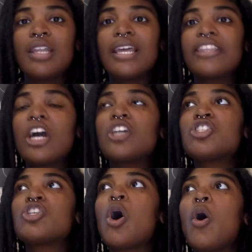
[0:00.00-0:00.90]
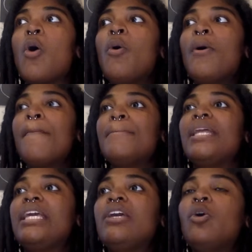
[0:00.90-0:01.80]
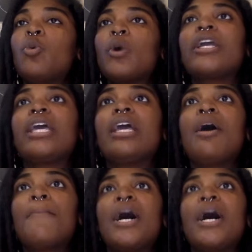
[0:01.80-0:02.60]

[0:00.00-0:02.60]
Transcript: Like there are so many working